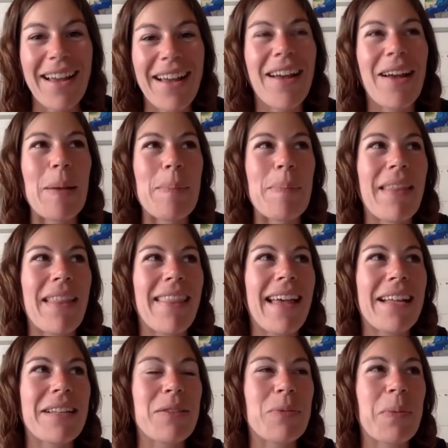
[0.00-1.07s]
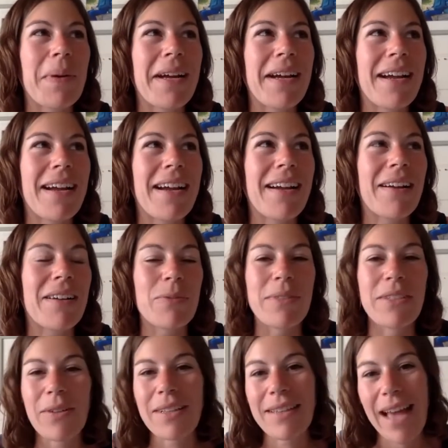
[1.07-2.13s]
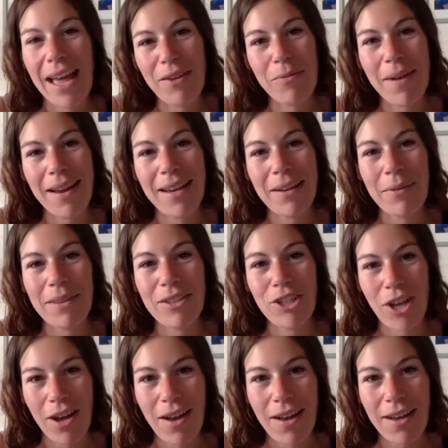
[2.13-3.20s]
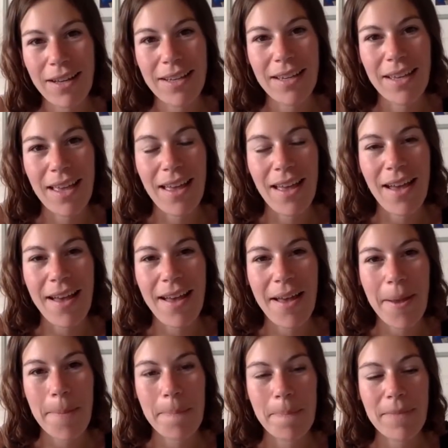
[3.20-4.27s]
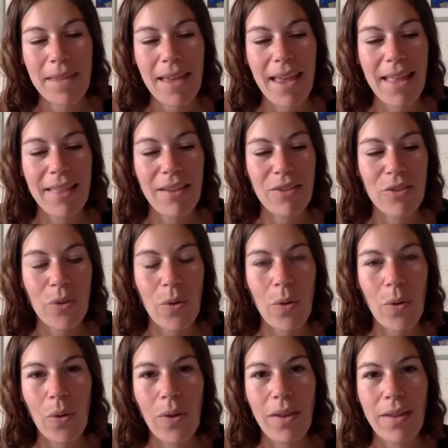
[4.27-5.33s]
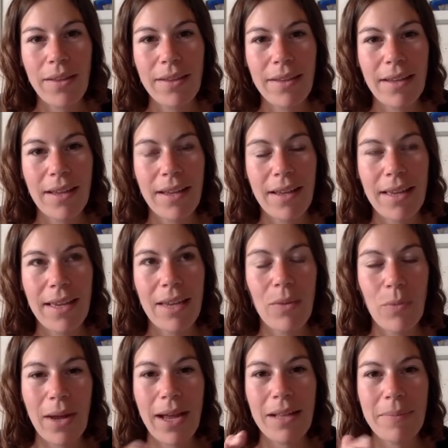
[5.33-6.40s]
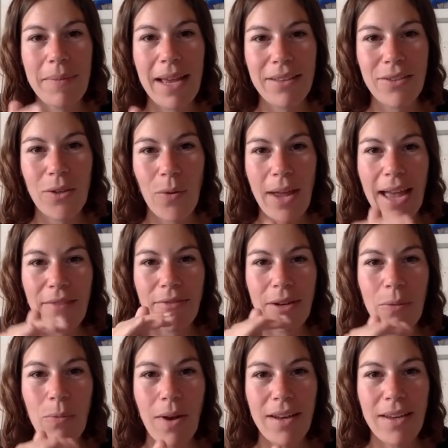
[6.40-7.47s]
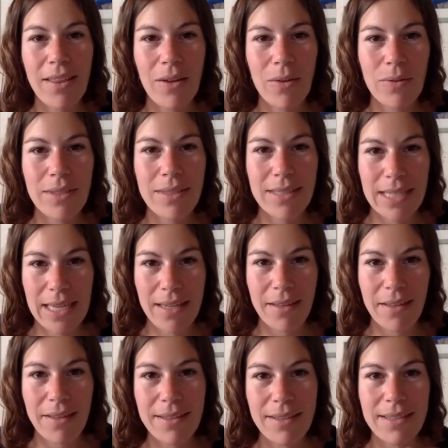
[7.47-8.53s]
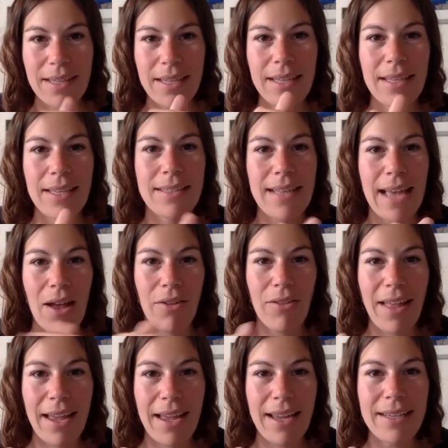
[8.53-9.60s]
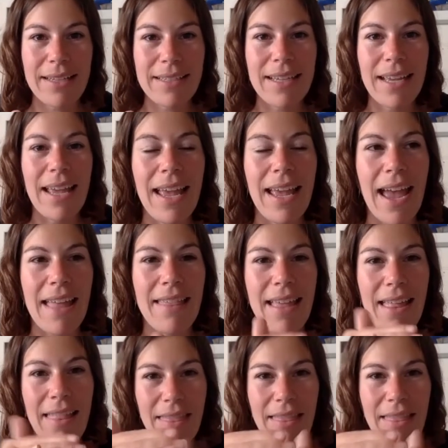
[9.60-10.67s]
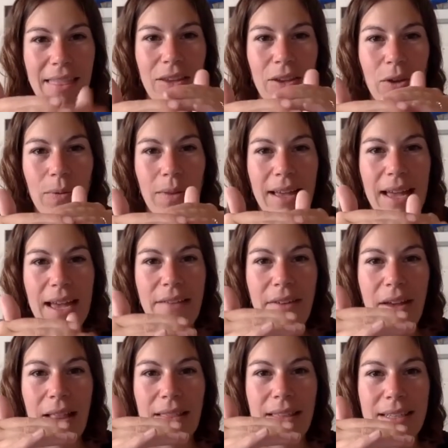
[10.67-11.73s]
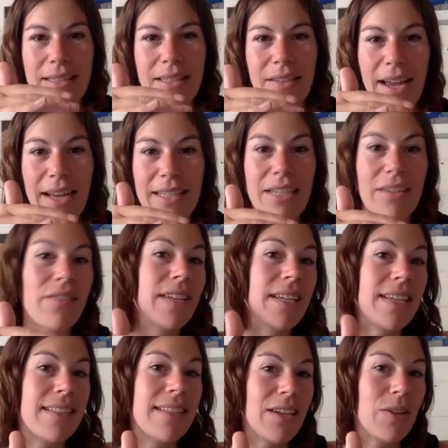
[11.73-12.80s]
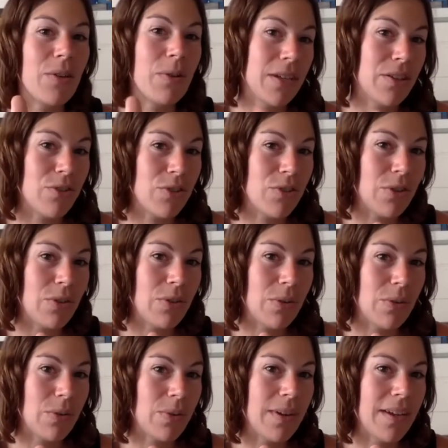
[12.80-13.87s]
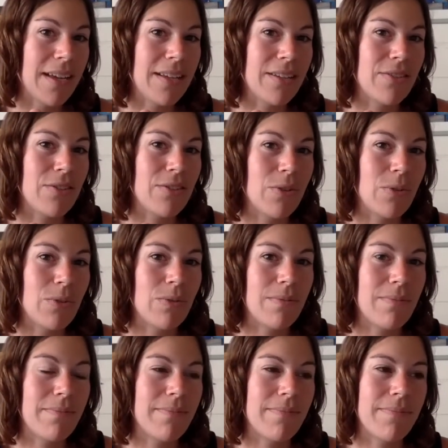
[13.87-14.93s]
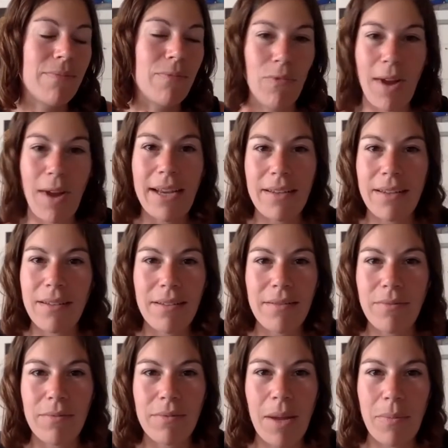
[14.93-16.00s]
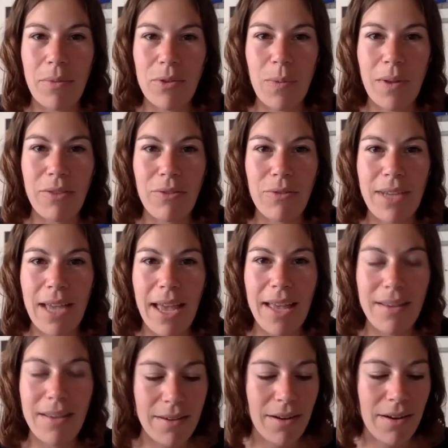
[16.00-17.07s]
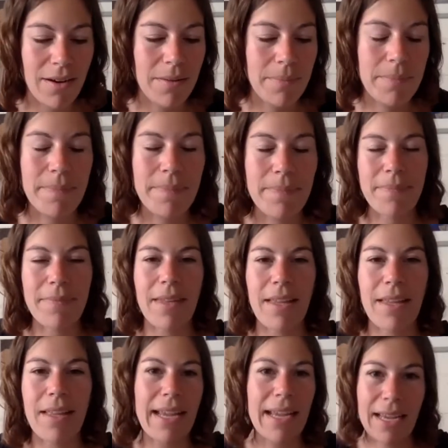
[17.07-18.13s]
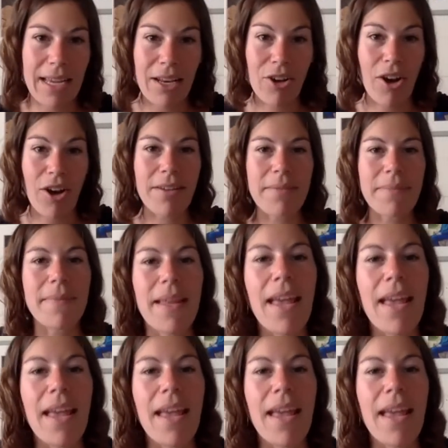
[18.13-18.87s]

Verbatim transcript: Um, that's where, because we do a lot of writing with chalk, um, and there's whole in wild math. So every one of those skills is outlined, and then you will have a list of activities that you can do to write numbers one through 10, um, like in kindergarten.